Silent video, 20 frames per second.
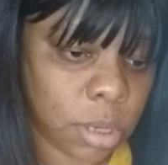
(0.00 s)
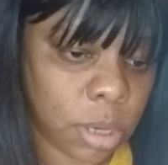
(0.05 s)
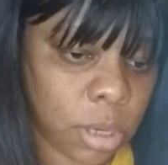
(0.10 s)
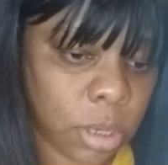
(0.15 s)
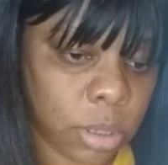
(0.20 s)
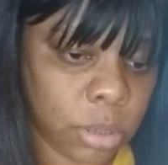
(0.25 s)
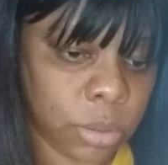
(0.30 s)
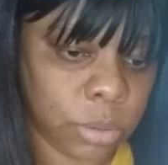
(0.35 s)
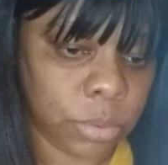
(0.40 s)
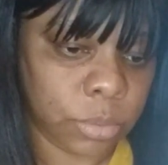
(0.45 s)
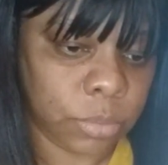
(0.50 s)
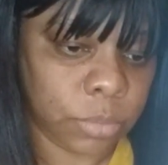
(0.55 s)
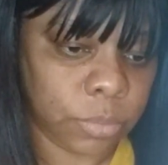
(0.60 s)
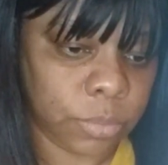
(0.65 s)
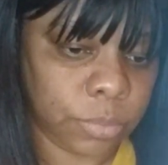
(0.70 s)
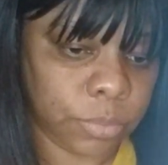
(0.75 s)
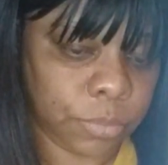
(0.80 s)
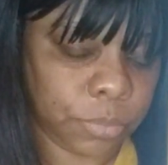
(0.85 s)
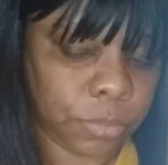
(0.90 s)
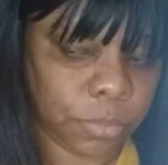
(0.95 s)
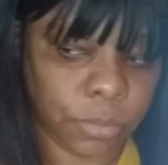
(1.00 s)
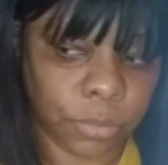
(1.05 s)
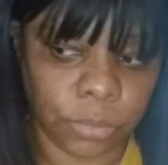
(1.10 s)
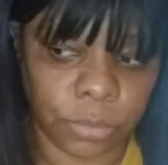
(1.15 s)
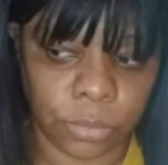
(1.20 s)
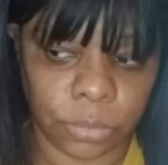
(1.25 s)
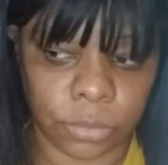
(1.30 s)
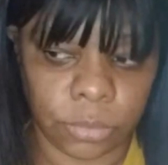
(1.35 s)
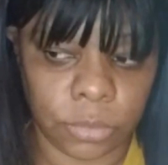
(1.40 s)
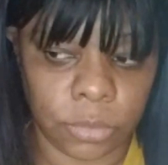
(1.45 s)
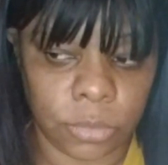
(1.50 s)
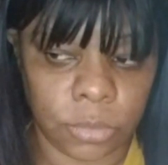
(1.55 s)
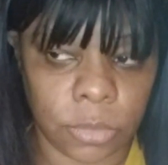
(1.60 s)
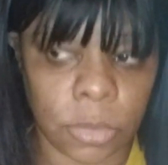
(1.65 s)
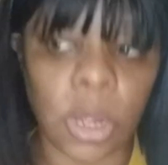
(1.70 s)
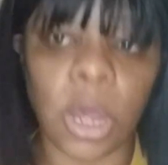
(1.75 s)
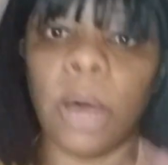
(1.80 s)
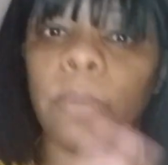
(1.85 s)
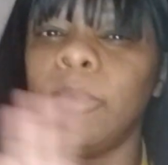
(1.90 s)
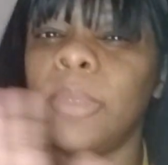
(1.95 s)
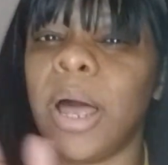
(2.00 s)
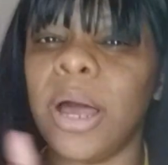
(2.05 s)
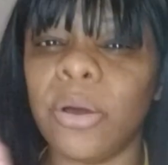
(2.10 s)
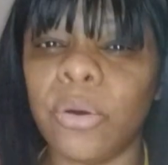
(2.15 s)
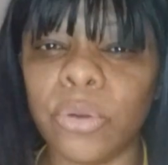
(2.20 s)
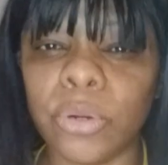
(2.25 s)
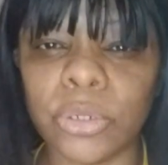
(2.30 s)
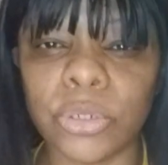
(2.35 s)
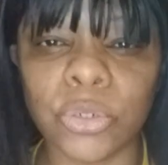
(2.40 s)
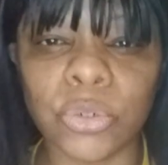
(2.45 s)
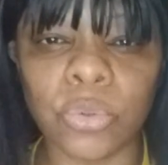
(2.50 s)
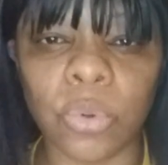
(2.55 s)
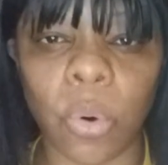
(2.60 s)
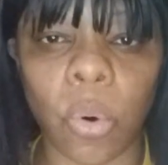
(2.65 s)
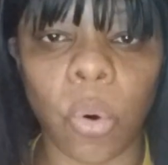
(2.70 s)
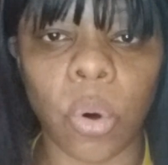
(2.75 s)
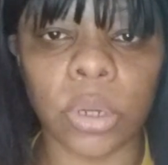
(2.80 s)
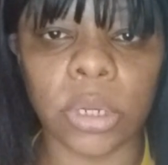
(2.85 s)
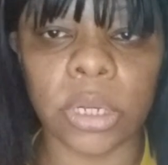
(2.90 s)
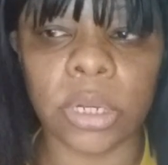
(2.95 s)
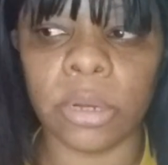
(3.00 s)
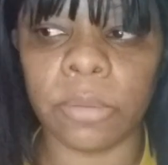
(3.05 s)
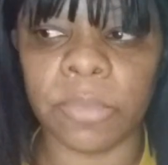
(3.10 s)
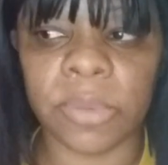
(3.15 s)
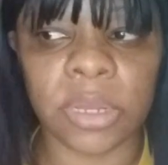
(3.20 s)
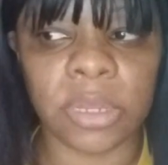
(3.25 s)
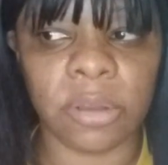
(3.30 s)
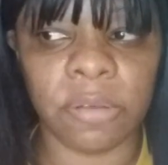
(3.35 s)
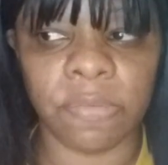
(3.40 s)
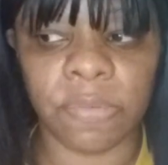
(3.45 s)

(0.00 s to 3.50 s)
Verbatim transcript: Um, I'm not going to do all of them in the